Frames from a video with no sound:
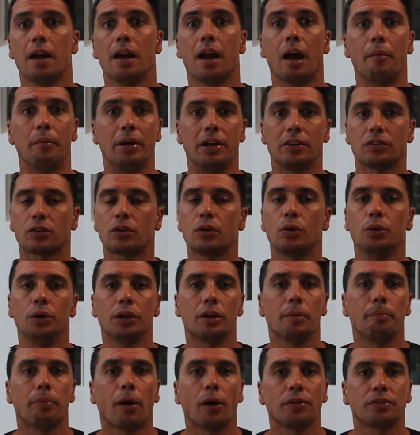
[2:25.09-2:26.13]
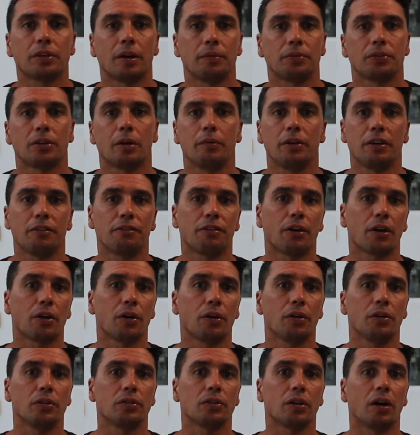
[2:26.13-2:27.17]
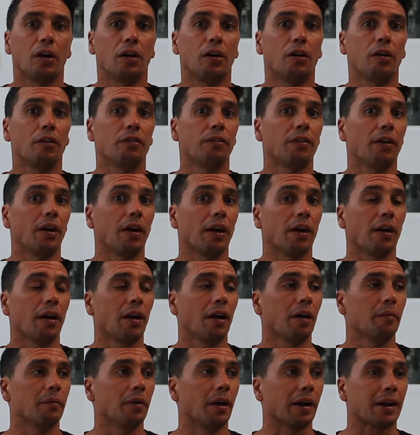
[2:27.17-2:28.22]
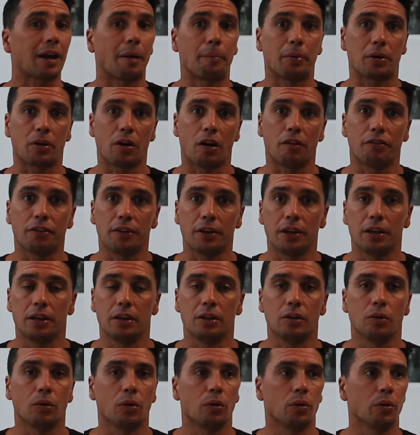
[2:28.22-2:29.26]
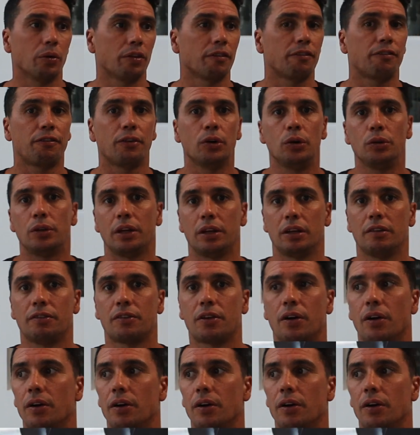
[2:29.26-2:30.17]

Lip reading: I mean, it's cool, you can post up so many photos of a cup of coffee or the food that you've